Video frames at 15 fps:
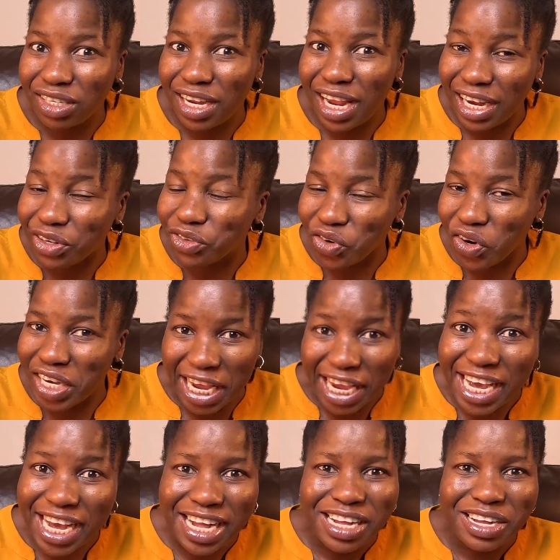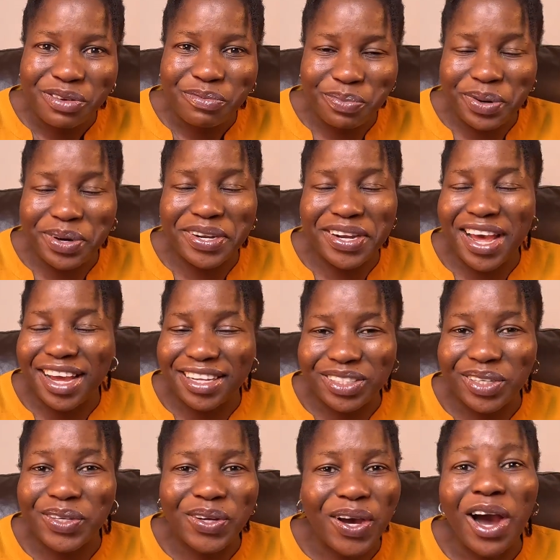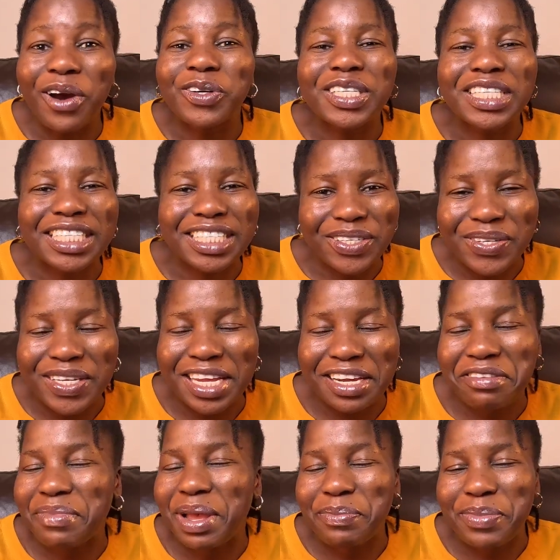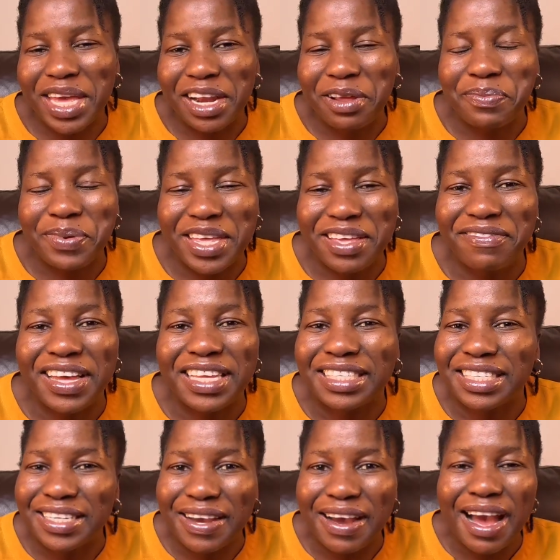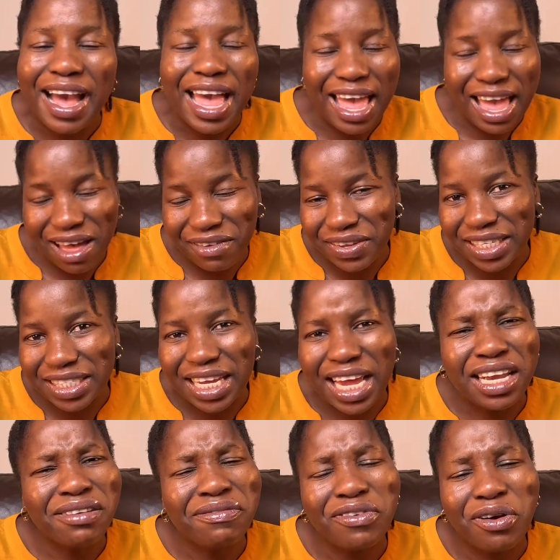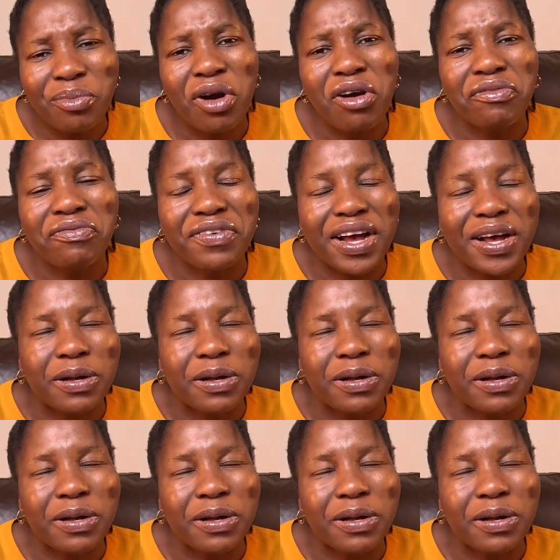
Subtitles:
electronic, but I don't know, I would still carry my BRP if I still have it. Any form of